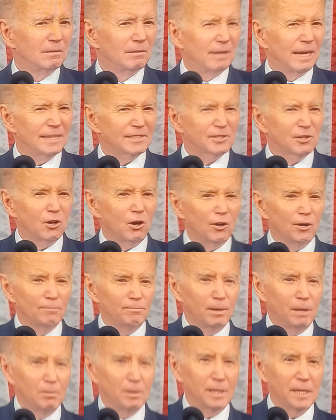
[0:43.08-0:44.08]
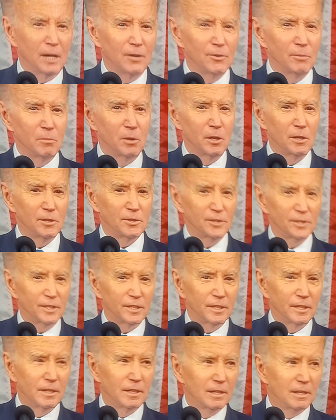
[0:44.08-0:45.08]
That's called a public health emergency.
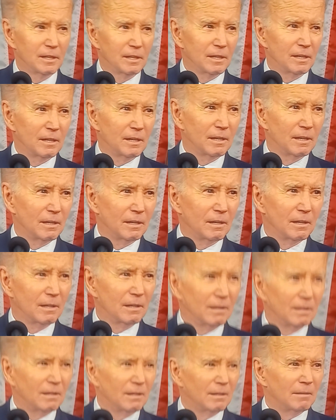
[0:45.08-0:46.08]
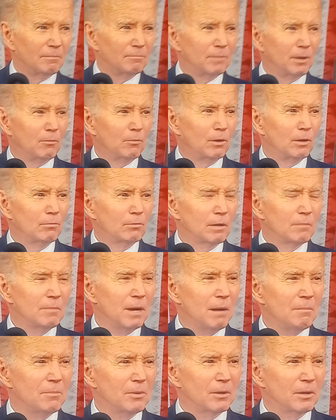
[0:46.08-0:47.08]
But we'll
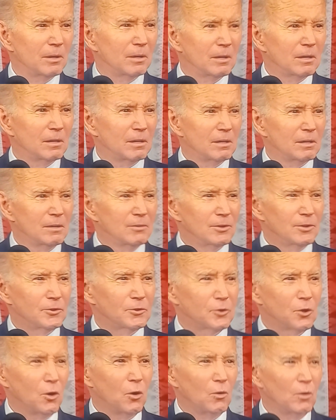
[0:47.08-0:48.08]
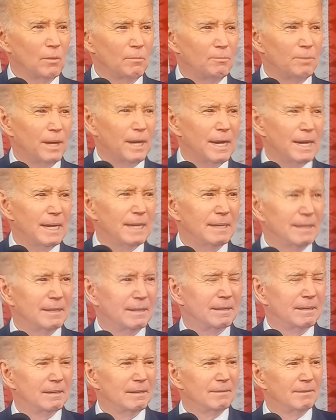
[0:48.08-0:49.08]
remember the toll and
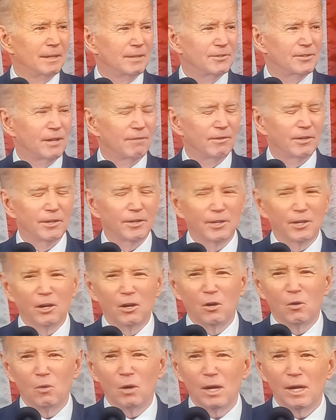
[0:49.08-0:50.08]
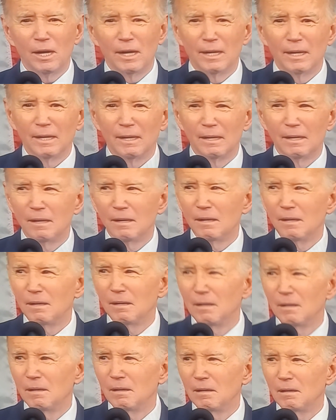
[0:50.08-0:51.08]
pain is never going to go away.
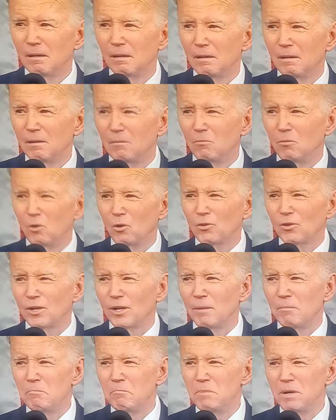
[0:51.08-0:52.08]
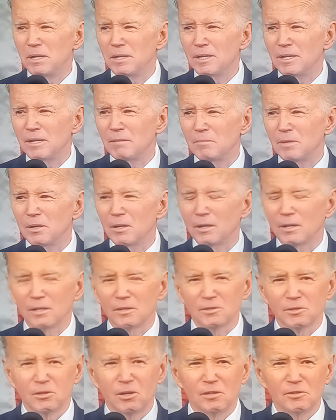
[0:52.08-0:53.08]
More than 1 million
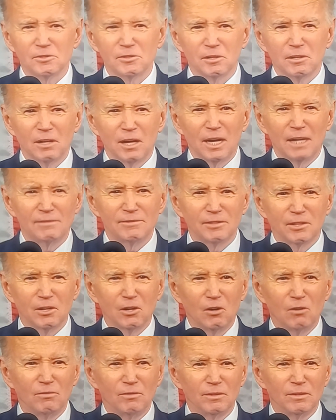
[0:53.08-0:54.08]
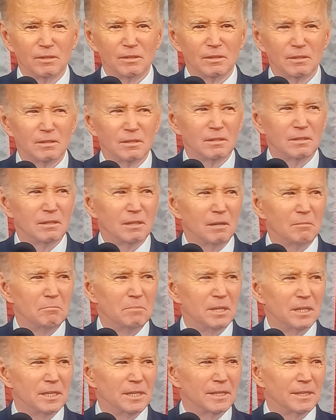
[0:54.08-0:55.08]
Americans lost their lives to COVID. 1
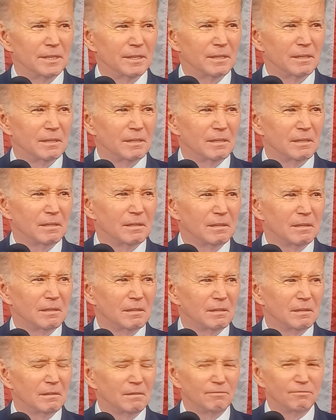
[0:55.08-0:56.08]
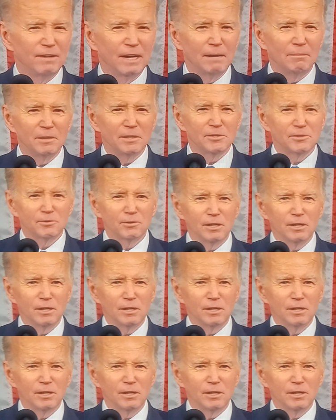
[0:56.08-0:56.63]
million. Families.